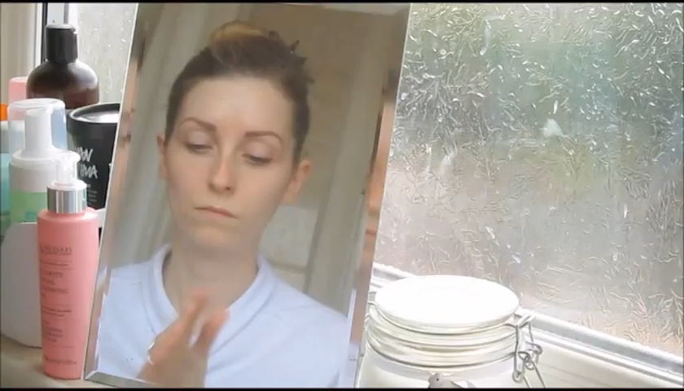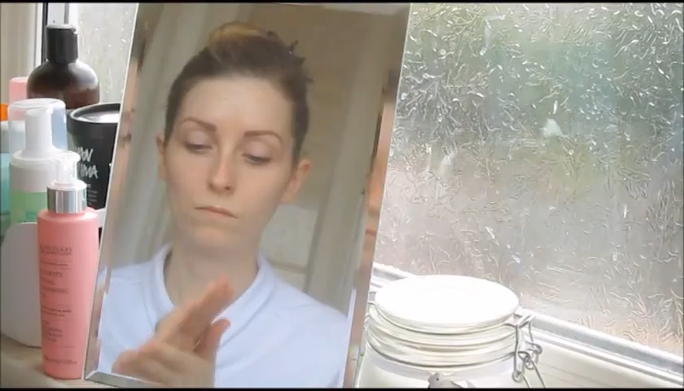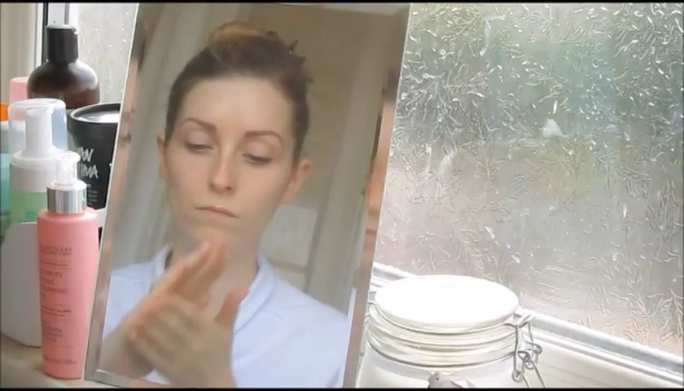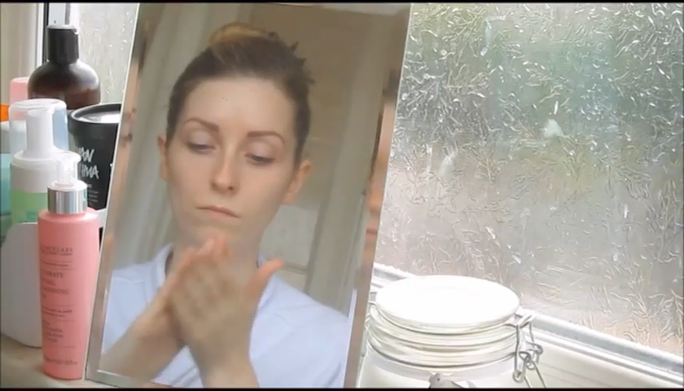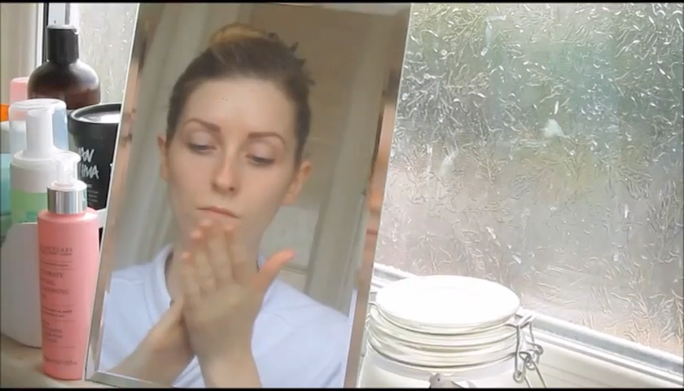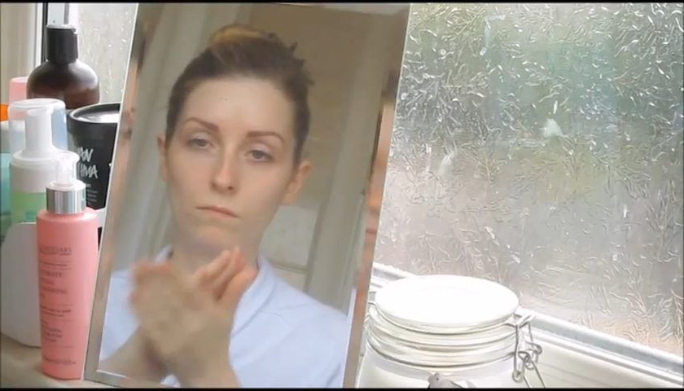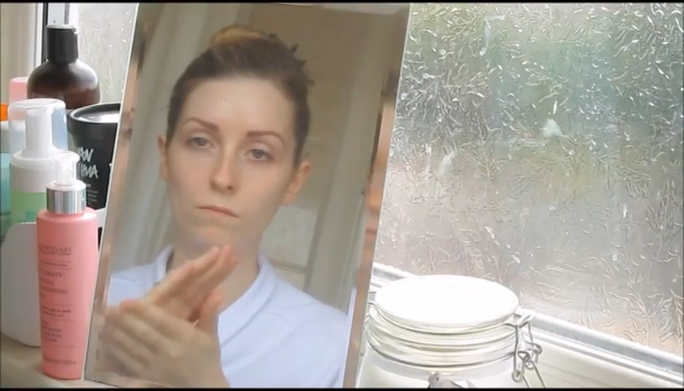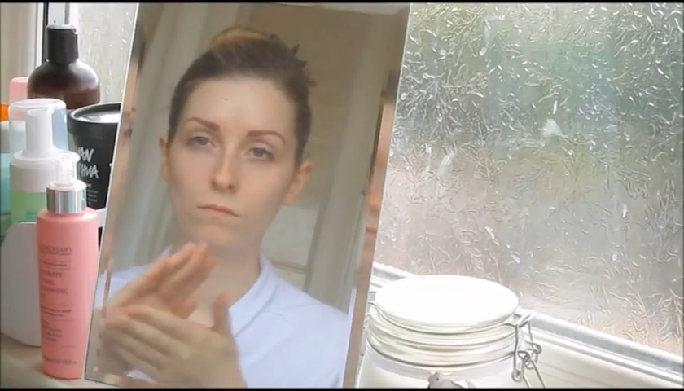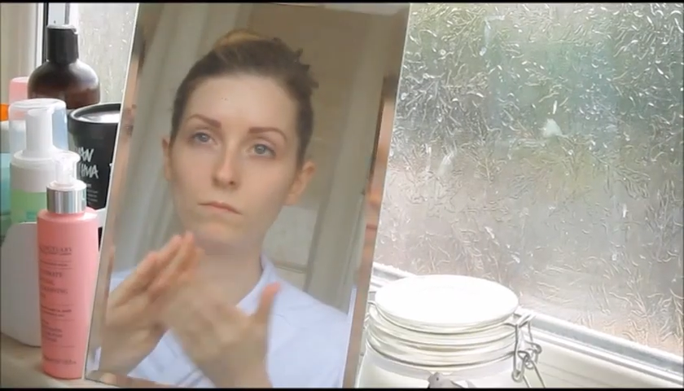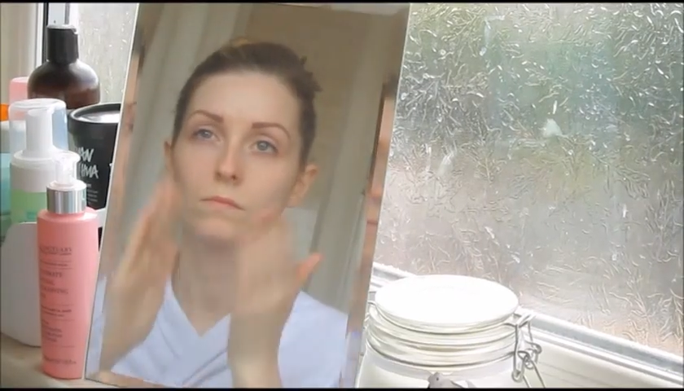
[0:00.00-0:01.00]

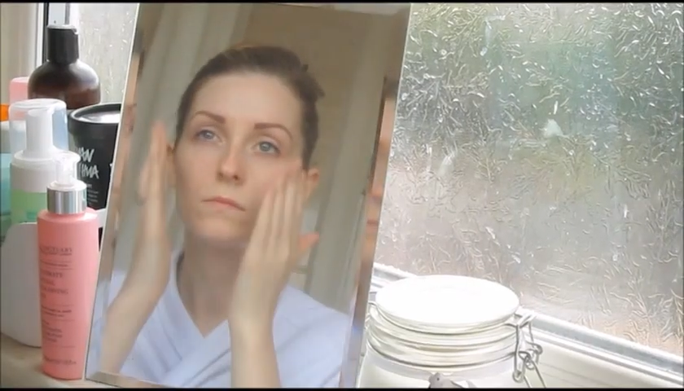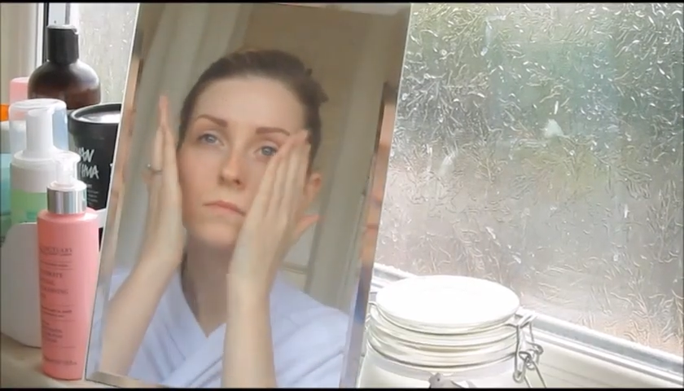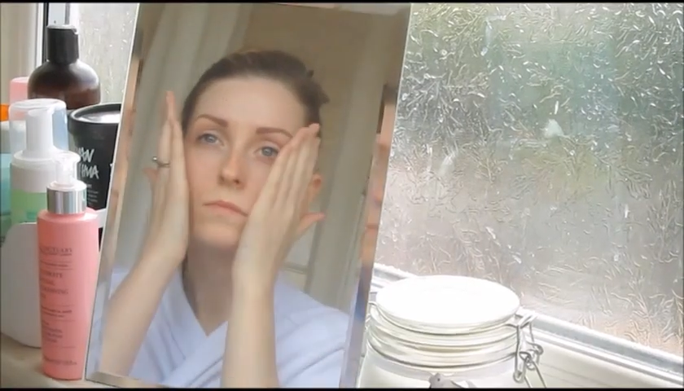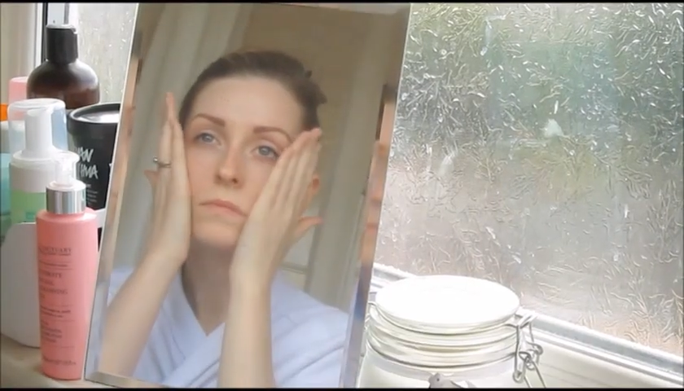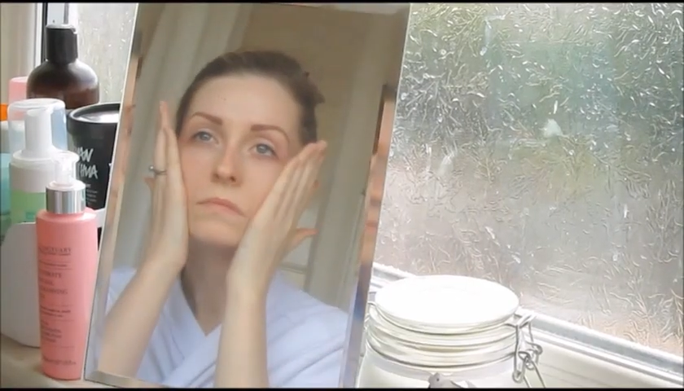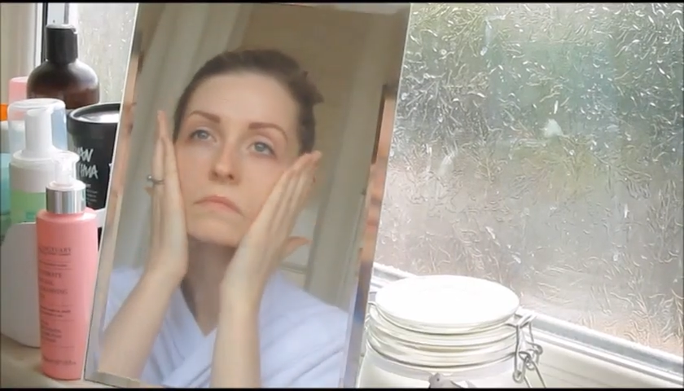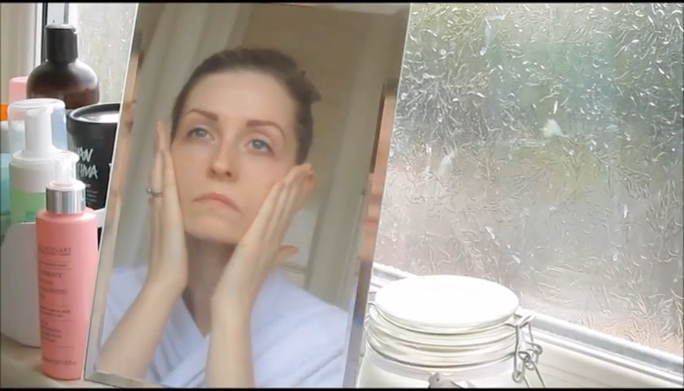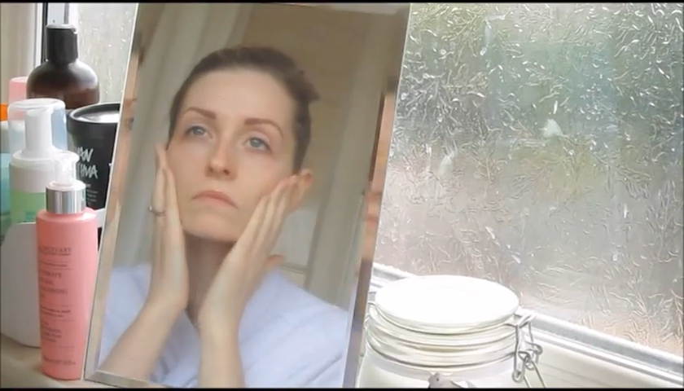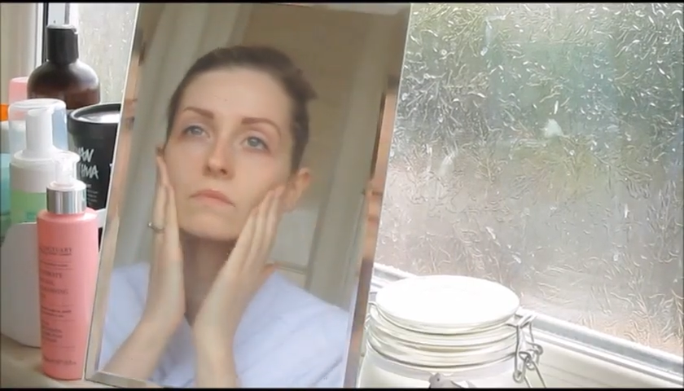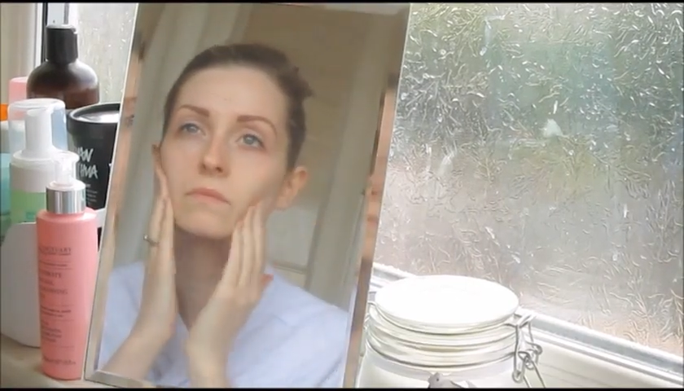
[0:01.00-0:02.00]
face, and
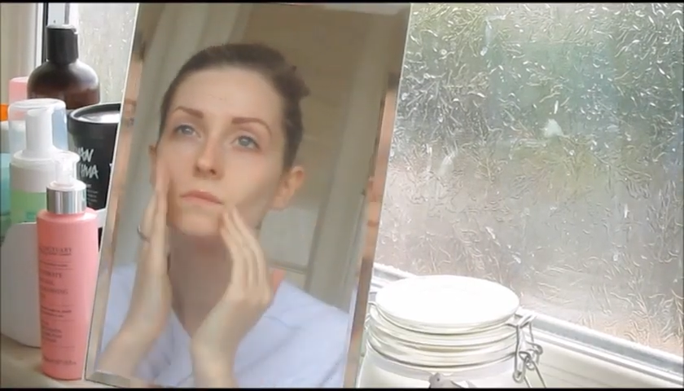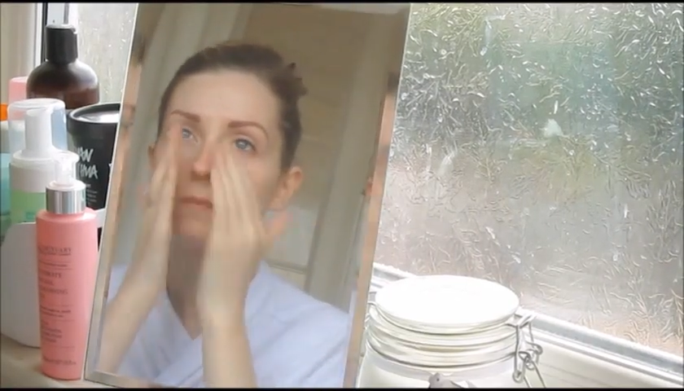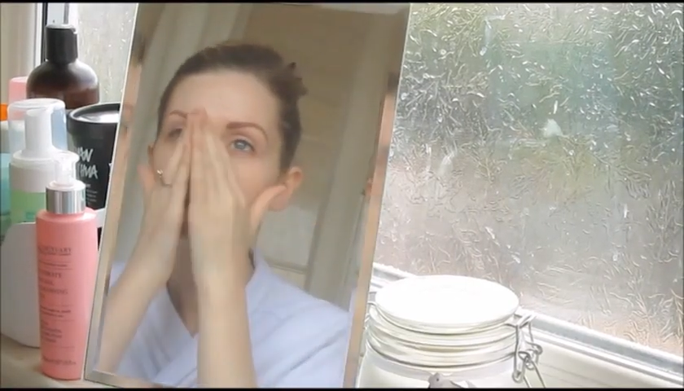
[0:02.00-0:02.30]
I also